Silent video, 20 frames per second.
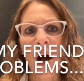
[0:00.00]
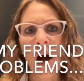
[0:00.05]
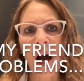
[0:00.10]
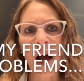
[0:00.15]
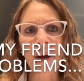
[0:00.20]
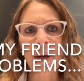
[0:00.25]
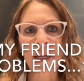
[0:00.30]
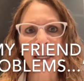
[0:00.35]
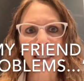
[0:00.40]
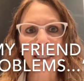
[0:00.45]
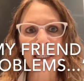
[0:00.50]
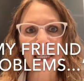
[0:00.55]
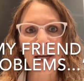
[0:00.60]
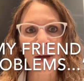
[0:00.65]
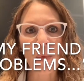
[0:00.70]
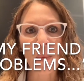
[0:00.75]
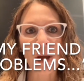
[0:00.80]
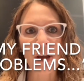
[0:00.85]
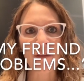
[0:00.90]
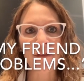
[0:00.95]
I'm going to stay
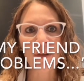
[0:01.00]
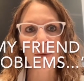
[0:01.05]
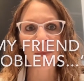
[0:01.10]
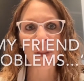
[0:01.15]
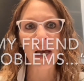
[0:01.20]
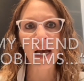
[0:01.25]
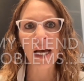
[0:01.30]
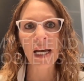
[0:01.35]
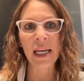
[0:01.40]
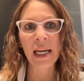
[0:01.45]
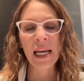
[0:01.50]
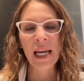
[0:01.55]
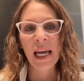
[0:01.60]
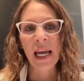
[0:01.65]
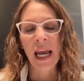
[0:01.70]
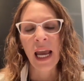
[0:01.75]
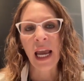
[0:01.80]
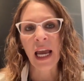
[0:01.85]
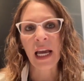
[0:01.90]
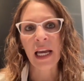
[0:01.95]
away from that.
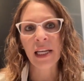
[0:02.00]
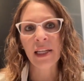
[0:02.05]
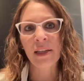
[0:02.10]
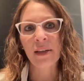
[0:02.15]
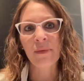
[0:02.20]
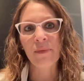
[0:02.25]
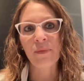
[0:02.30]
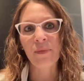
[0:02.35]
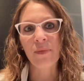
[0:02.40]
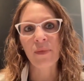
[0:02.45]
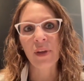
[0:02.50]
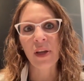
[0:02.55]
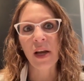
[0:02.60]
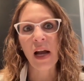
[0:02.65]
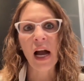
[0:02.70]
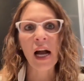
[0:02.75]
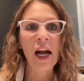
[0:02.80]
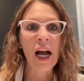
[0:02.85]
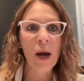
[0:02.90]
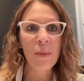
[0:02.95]
And
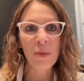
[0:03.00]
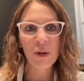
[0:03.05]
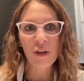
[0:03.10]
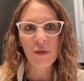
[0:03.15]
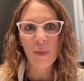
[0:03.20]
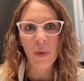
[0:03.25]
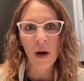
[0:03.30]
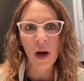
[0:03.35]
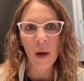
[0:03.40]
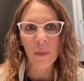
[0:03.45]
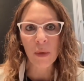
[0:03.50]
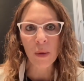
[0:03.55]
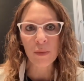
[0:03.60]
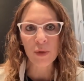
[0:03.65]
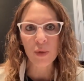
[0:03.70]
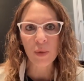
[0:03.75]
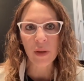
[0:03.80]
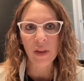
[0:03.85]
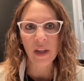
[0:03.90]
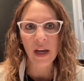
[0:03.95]
a couple of
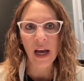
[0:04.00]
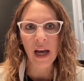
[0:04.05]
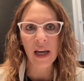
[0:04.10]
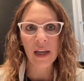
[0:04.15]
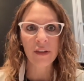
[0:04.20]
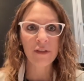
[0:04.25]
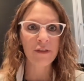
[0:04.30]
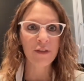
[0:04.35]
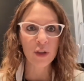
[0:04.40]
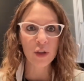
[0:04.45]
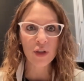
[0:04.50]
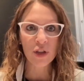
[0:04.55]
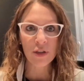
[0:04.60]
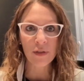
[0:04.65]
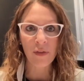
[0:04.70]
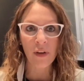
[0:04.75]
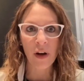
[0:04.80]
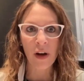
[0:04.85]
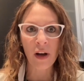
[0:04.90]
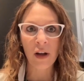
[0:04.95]
problems with that. First
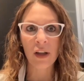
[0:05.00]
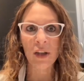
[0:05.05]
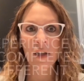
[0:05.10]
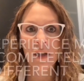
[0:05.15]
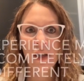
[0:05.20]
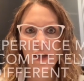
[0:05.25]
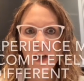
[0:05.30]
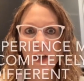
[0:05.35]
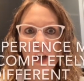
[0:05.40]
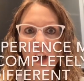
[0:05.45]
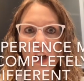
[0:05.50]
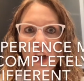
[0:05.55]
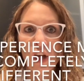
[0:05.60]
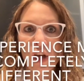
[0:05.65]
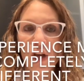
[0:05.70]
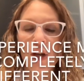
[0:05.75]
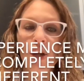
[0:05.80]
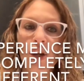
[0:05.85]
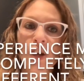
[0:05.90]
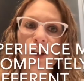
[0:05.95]
of all,
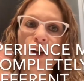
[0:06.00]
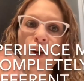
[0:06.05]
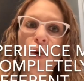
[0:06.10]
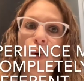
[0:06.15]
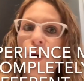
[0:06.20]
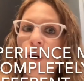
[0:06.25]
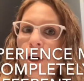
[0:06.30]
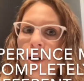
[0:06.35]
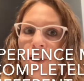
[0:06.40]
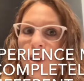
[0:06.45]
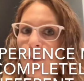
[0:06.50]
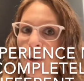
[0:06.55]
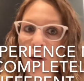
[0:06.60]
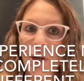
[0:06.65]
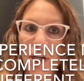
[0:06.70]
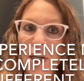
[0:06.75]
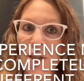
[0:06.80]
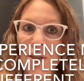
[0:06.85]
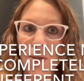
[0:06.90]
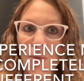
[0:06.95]
your
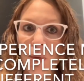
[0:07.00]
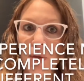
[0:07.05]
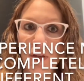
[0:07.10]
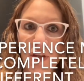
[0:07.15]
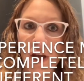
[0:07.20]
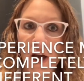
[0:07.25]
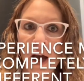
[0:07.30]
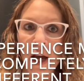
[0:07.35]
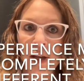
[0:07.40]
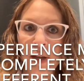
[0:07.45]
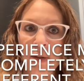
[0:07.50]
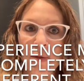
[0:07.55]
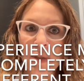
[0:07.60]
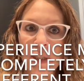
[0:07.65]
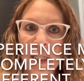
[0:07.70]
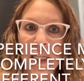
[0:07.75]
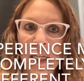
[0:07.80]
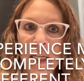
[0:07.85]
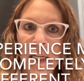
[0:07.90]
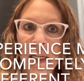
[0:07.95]
experience with the
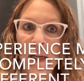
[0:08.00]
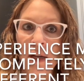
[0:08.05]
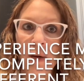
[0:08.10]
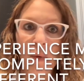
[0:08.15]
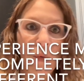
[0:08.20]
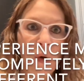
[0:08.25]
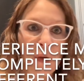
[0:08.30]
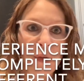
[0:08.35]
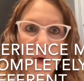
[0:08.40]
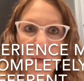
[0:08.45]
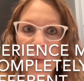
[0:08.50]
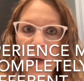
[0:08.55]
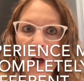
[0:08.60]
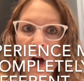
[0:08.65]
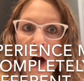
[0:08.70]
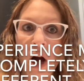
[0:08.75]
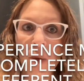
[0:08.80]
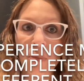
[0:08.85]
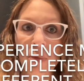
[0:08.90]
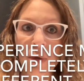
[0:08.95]
IUD, whether it be
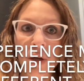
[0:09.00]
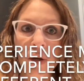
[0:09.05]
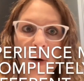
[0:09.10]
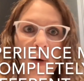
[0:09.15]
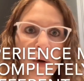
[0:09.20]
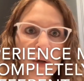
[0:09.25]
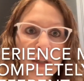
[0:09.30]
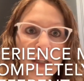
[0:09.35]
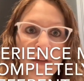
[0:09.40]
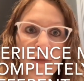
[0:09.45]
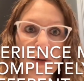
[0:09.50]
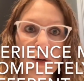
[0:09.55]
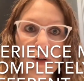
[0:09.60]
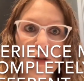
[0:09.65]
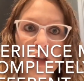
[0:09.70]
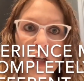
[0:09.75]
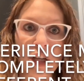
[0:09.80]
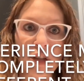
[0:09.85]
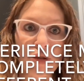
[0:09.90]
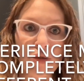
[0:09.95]
copper or
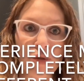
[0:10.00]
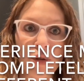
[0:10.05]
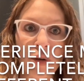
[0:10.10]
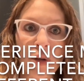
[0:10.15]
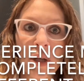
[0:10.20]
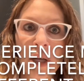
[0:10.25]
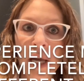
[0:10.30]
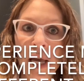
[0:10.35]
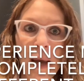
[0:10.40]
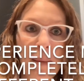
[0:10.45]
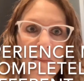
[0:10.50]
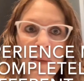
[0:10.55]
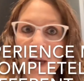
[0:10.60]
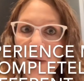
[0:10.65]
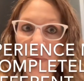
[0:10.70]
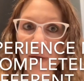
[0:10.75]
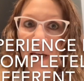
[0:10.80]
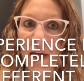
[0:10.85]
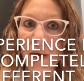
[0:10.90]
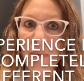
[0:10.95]
levonorgestrel, may
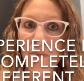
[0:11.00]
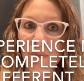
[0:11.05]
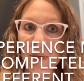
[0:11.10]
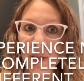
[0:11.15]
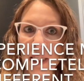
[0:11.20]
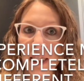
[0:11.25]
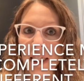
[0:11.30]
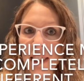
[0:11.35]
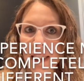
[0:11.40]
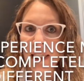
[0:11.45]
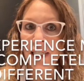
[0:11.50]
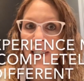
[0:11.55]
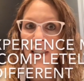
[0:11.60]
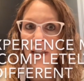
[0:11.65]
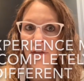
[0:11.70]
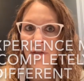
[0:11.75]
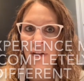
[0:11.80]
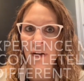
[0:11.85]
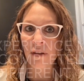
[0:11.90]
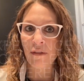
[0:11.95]
be completely
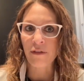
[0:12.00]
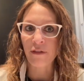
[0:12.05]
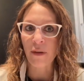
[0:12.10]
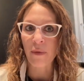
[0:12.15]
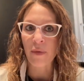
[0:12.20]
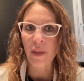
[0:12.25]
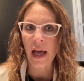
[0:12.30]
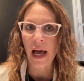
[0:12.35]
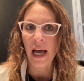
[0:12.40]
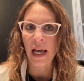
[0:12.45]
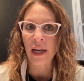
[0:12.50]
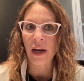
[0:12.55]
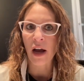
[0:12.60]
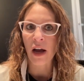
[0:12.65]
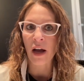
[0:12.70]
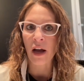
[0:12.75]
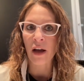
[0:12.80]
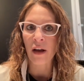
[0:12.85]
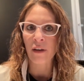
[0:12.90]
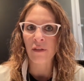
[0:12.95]
different from that
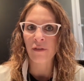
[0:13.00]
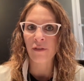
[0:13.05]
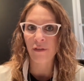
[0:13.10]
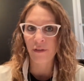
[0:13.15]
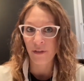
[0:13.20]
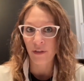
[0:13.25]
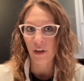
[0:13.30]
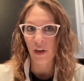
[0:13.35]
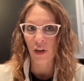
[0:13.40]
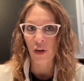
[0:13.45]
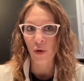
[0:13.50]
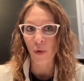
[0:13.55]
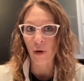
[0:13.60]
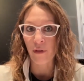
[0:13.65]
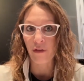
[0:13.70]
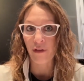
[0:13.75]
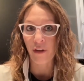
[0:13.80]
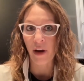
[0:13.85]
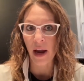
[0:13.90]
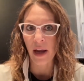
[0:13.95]
of your
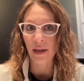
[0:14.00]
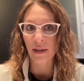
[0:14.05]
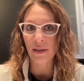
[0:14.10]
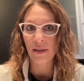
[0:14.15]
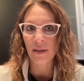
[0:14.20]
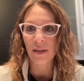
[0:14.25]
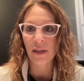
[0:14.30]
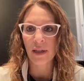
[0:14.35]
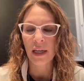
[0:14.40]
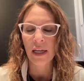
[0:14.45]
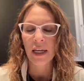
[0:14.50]
friend.